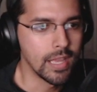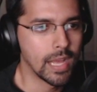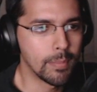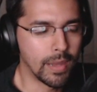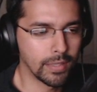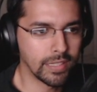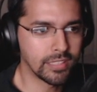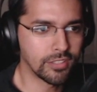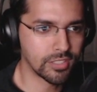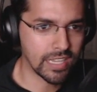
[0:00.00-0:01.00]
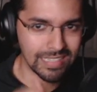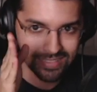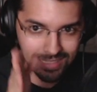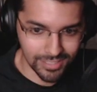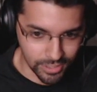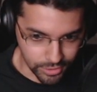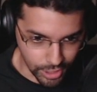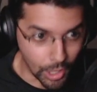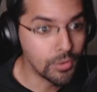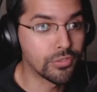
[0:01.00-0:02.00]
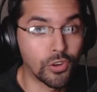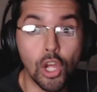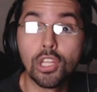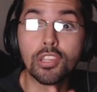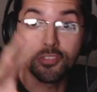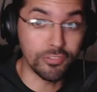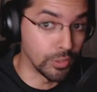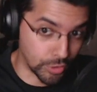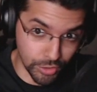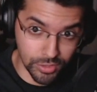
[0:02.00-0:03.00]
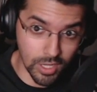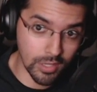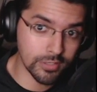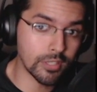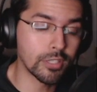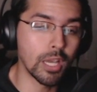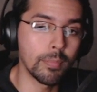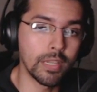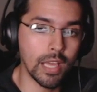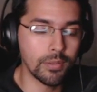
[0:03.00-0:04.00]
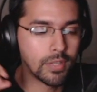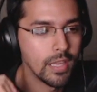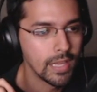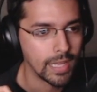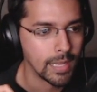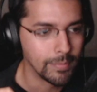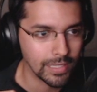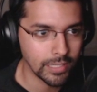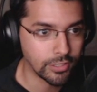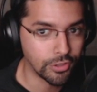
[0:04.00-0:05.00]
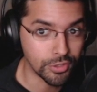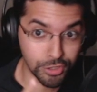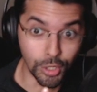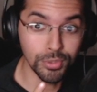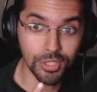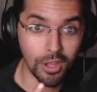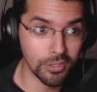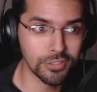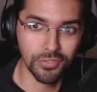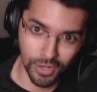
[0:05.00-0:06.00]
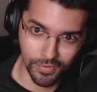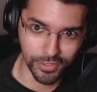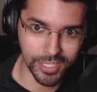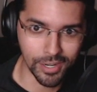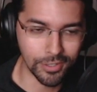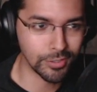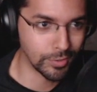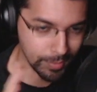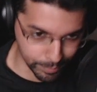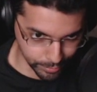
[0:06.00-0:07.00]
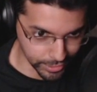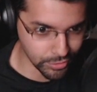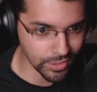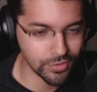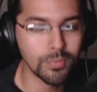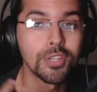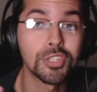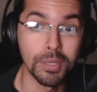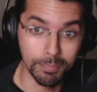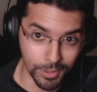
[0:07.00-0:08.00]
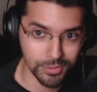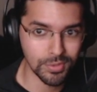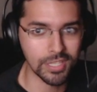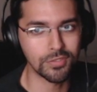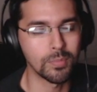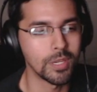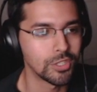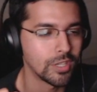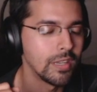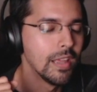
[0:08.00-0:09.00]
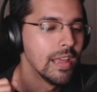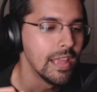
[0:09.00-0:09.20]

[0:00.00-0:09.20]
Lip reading: I like that this kind of sets the tone for all of the future songs that are coming out. I like that there's 2 songs for every character, a pre-transformation and post-transformation.